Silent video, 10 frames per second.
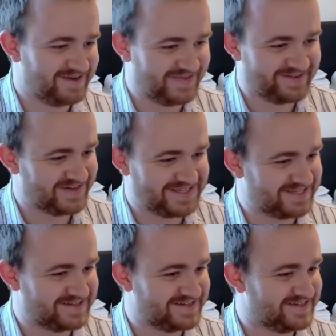Beckman is
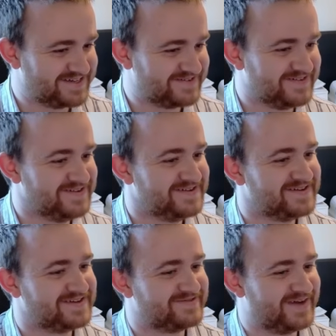not useful.
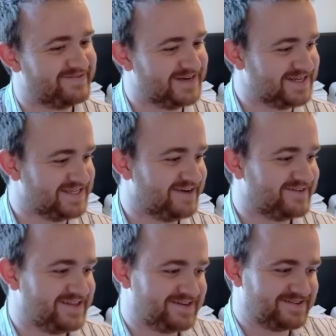Beckman is
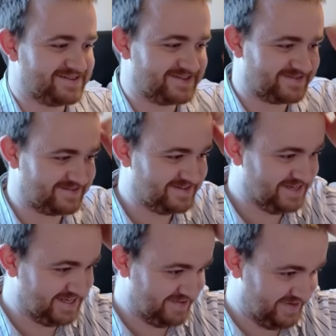definitely not useful.
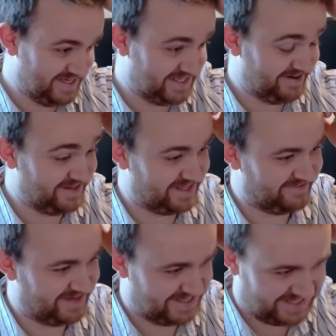But it's the only thing
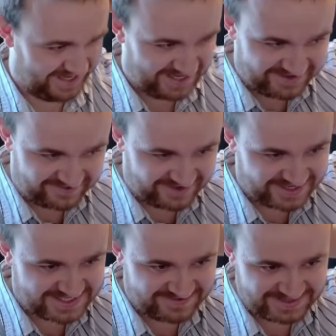we can take, in
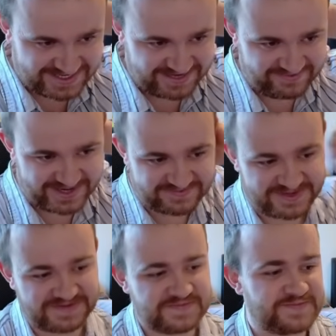fact, so we'll take Beckman.
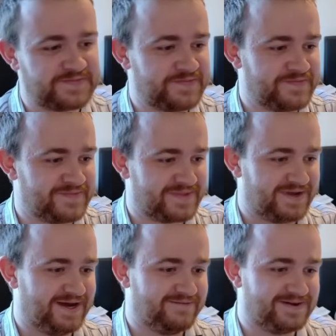
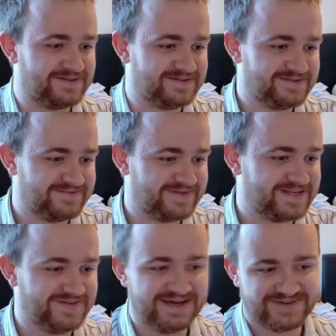Oh, well.
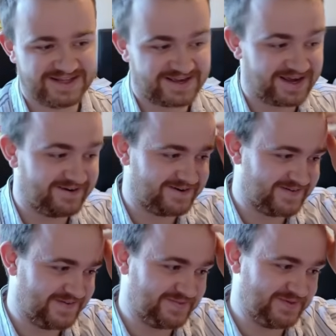We have another character
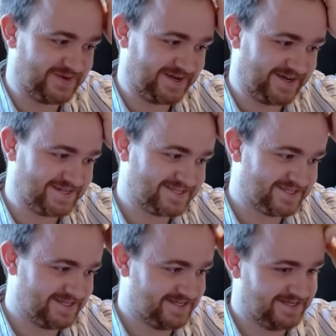on the board, I guess.
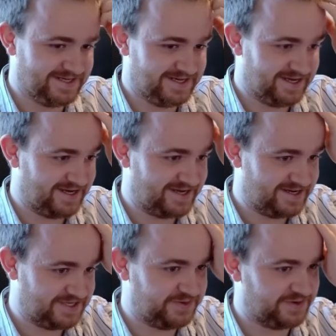
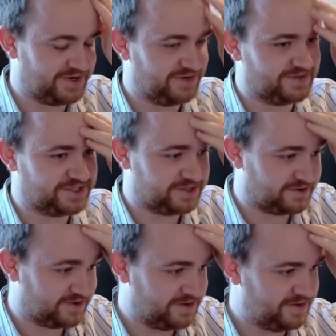Do we want to go with
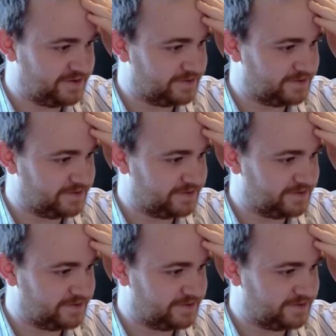Zorro?